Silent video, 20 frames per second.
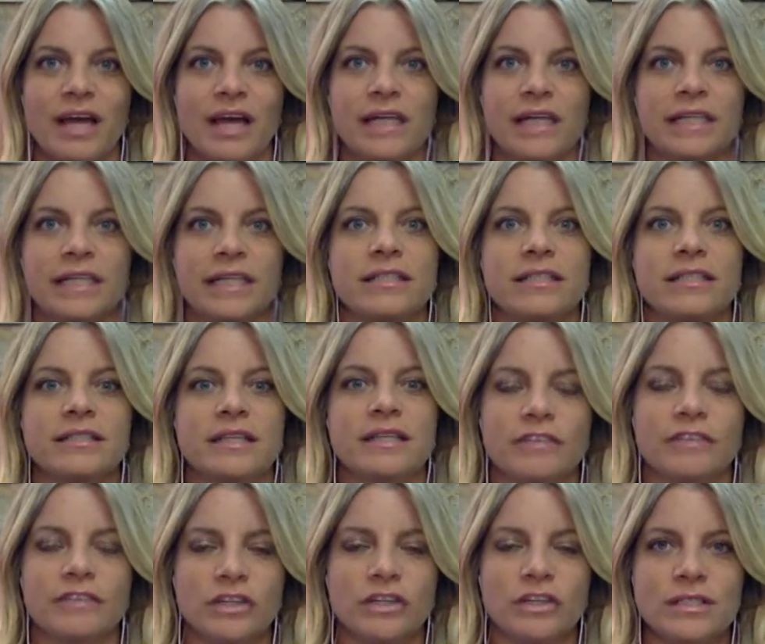And he
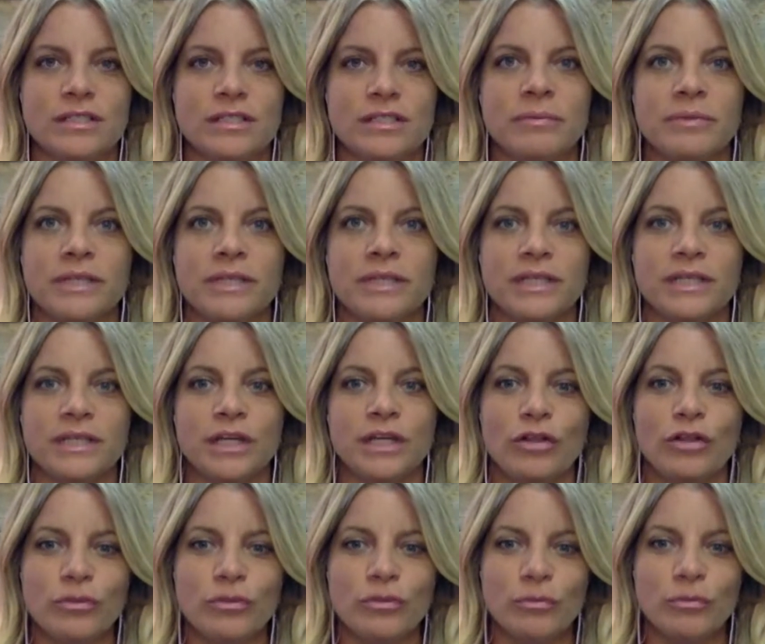said very simply,
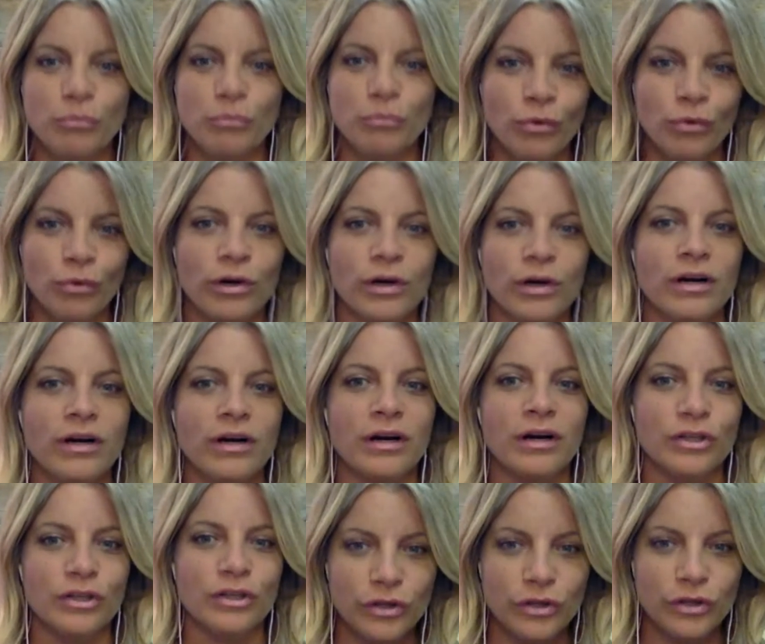the more
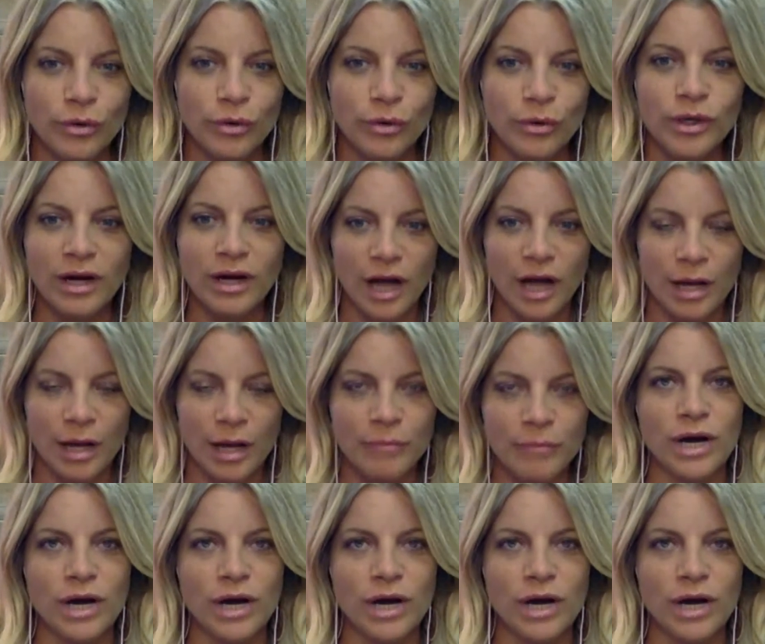yoga I'm